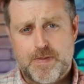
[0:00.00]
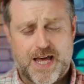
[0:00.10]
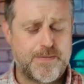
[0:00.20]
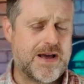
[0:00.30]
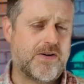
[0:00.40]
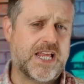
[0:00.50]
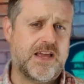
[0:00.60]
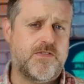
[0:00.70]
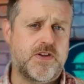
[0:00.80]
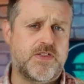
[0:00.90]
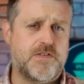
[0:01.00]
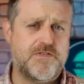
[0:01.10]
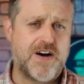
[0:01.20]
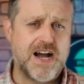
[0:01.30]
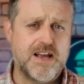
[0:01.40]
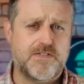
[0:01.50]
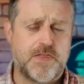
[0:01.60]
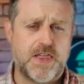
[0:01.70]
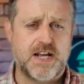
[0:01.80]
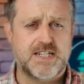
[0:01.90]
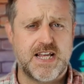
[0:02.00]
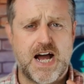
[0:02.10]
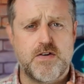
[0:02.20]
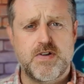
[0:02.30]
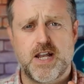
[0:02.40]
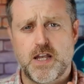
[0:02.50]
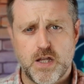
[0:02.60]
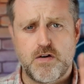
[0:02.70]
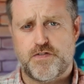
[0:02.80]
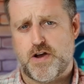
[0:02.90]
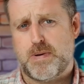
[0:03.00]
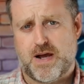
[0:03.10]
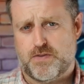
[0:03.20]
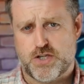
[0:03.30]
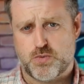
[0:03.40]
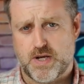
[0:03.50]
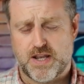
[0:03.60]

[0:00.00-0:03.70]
And I'm now going to give you the 5 things that I really love about this wheel,